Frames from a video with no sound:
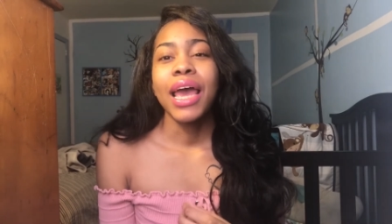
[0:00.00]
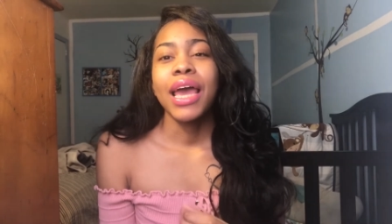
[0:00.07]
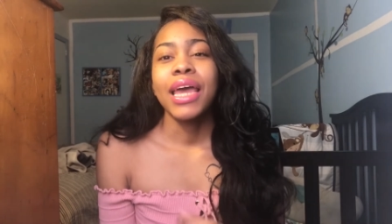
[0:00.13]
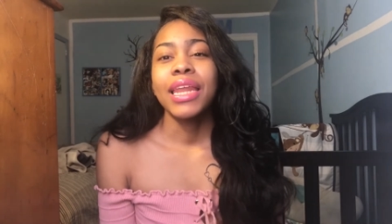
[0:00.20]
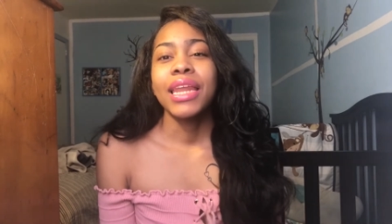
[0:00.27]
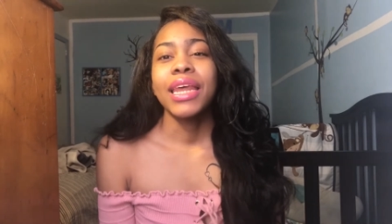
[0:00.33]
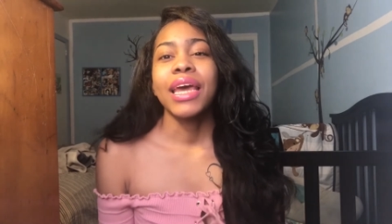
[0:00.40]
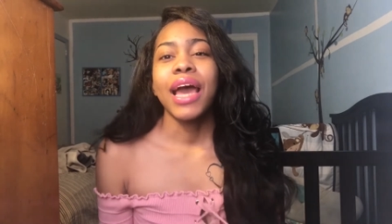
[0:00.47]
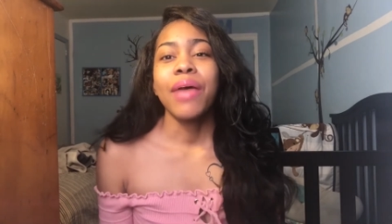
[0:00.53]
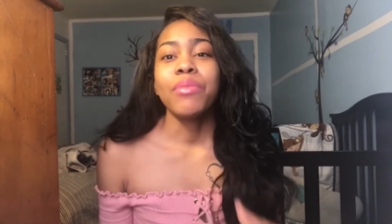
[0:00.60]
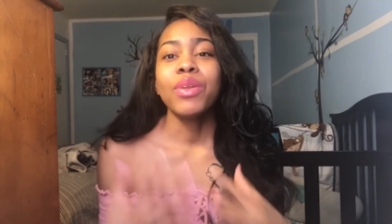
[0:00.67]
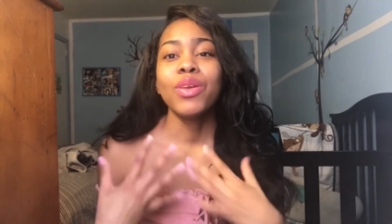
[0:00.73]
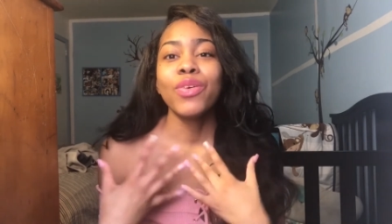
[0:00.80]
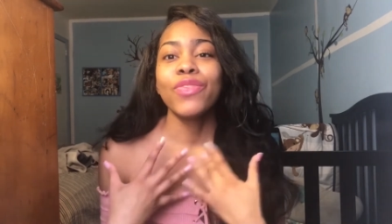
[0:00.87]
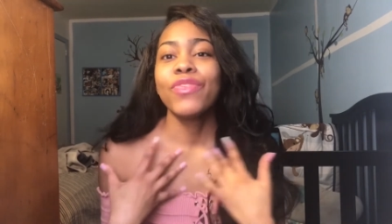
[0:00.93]
And I'm a
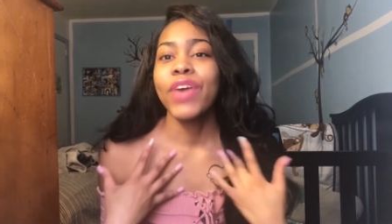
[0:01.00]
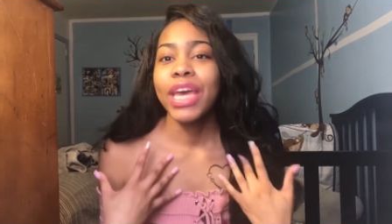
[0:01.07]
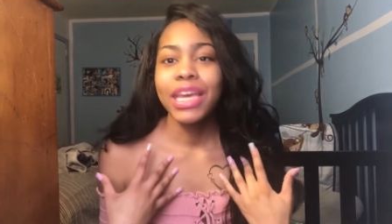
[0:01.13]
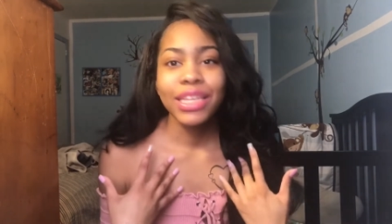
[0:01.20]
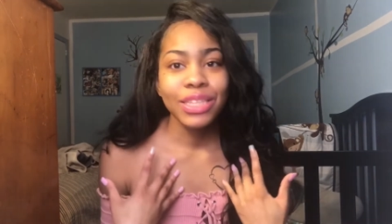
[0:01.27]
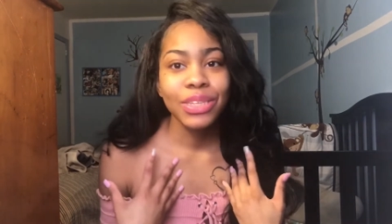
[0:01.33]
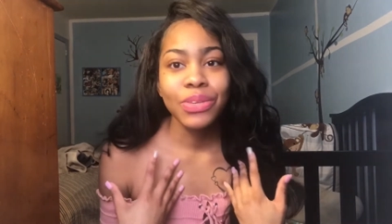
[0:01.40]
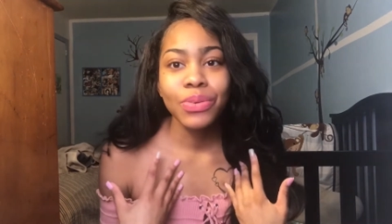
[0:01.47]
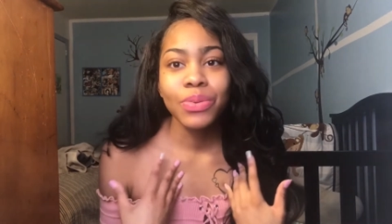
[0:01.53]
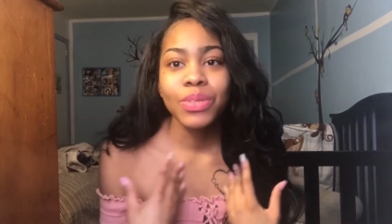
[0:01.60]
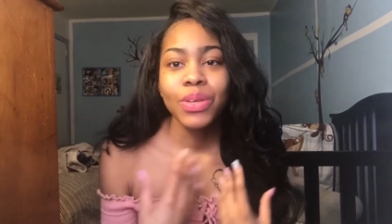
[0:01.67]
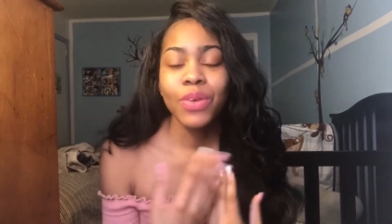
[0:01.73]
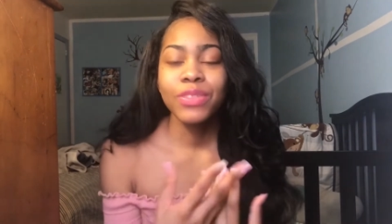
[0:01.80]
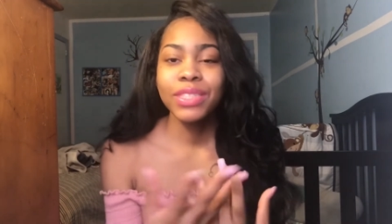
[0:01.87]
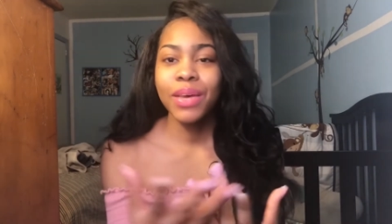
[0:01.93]
little vain too,
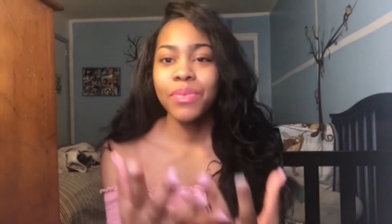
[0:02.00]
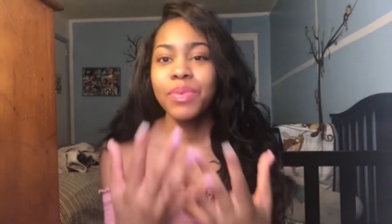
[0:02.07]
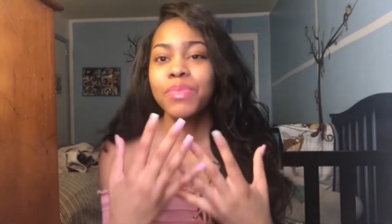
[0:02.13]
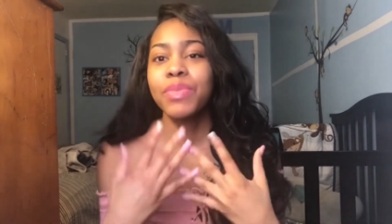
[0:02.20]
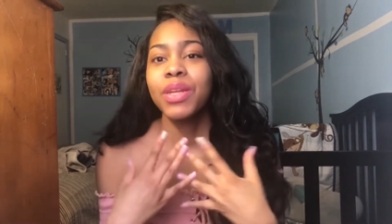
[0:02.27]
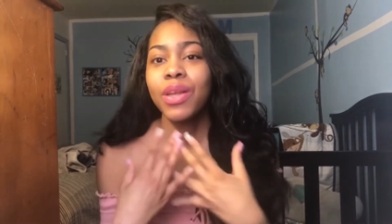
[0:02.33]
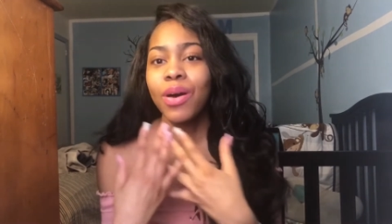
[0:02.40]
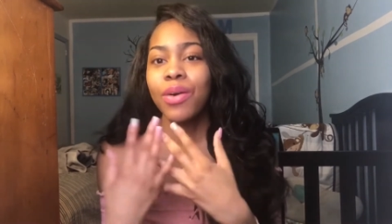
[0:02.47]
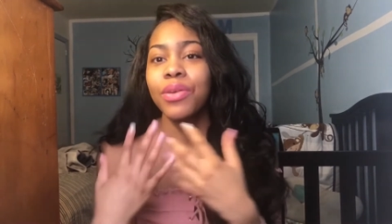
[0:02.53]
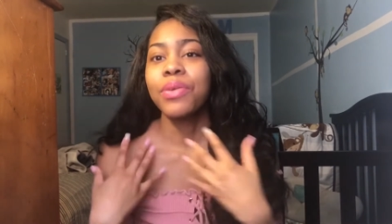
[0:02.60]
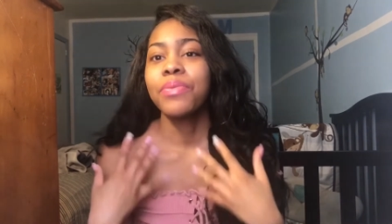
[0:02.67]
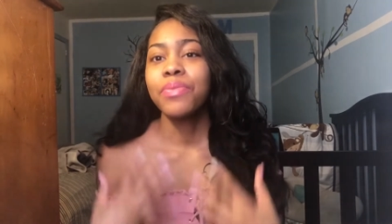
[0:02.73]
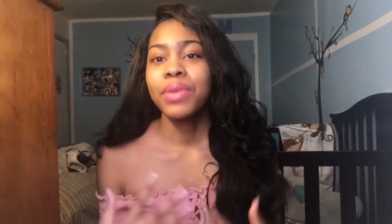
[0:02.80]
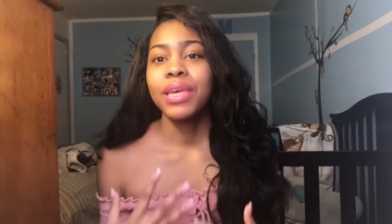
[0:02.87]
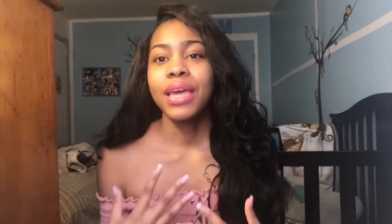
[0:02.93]
so if something belonged to
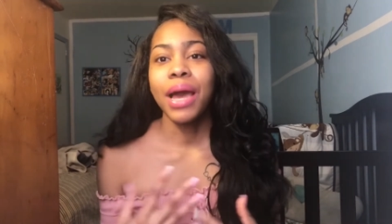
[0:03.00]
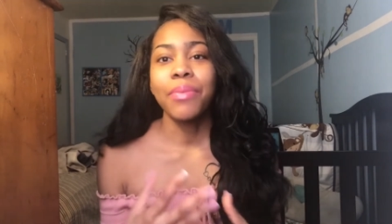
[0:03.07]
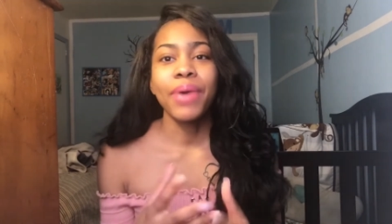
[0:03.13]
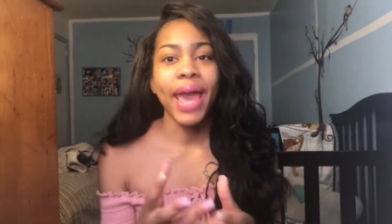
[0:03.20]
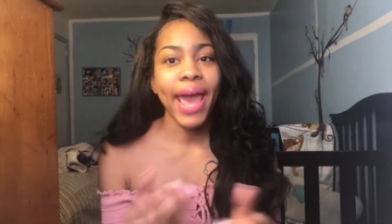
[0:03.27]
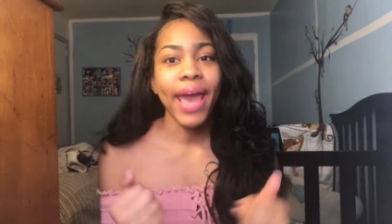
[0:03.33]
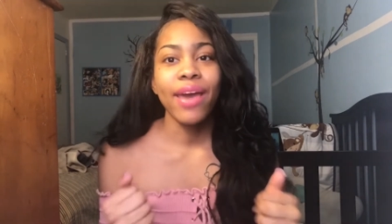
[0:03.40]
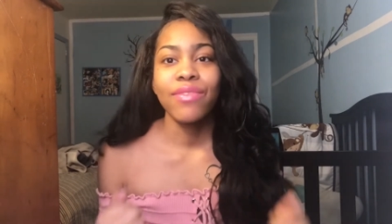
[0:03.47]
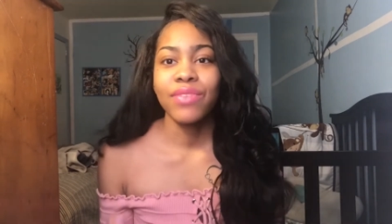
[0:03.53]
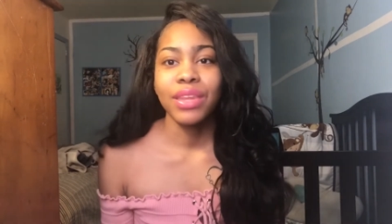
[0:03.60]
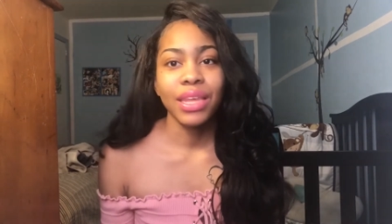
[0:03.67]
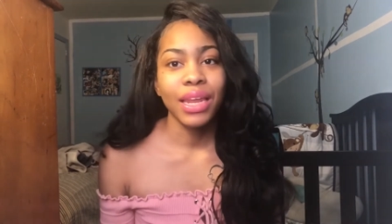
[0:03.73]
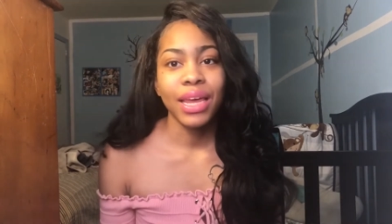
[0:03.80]
me, I'm having it.